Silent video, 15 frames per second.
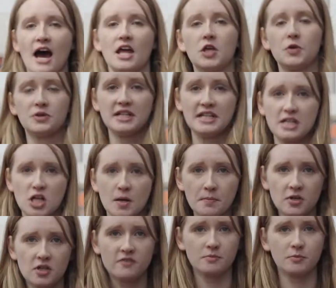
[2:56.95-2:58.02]
you'll need a
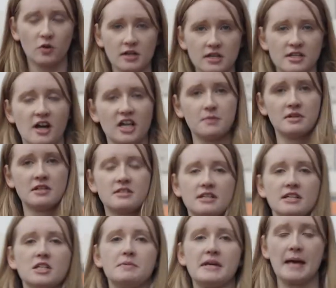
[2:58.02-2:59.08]
number of important documents
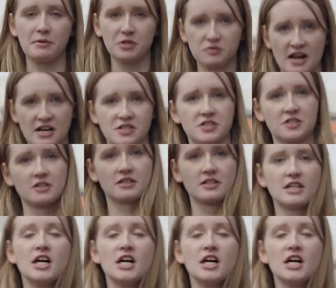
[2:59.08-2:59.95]
to be able to register,